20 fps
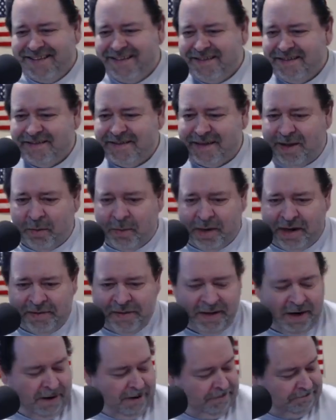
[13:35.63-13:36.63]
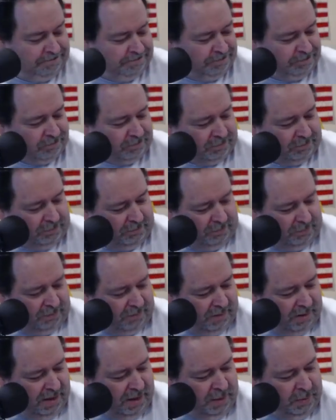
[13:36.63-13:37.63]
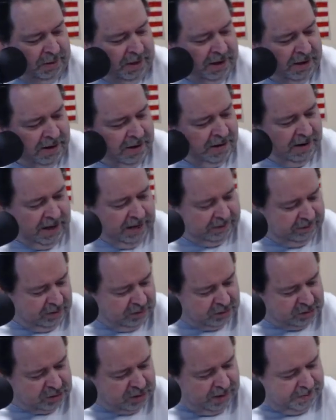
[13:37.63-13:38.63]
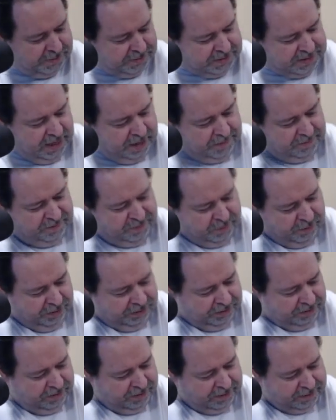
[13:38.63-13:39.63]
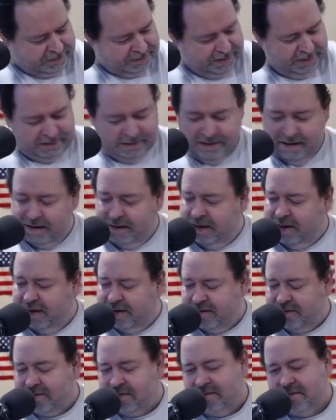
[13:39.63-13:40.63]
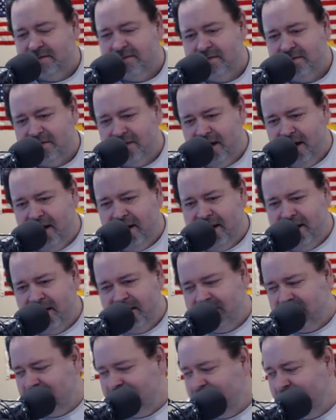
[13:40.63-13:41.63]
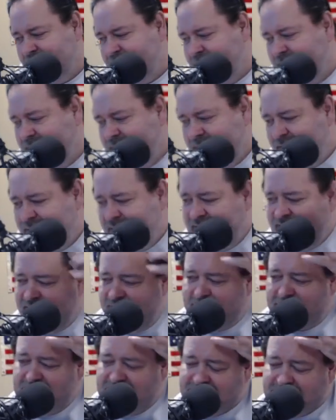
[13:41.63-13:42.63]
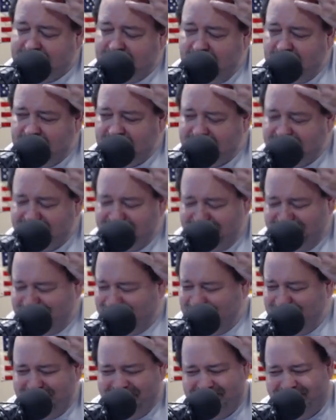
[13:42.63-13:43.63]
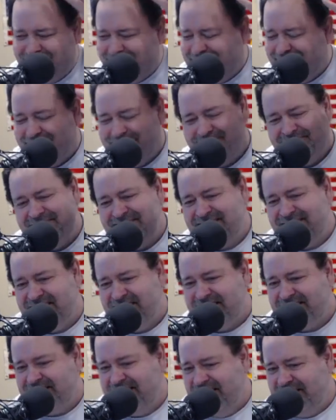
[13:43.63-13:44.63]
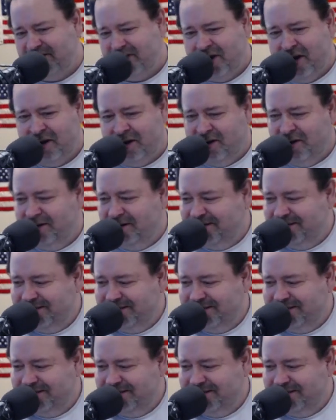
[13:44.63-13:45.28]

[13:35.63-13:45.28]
So I went in there. Got the old trimmers out. Before you know it, I was like, there he is. There he is. Makes him look 6 days younger.